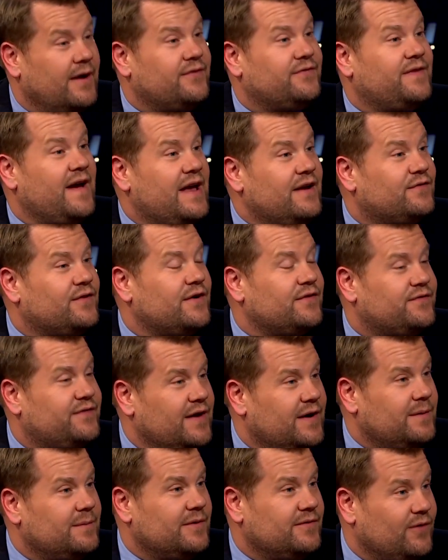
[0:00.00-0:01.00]
My favorite
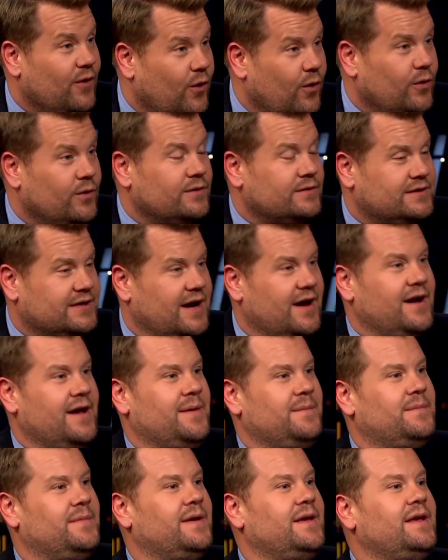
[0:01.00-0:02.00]
film of all time.
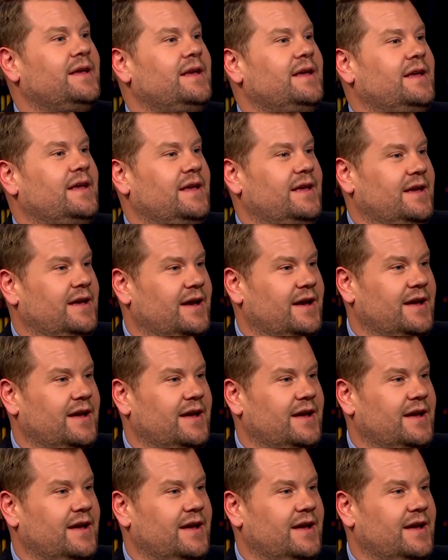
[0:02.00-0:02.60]
You can't say Boyhood.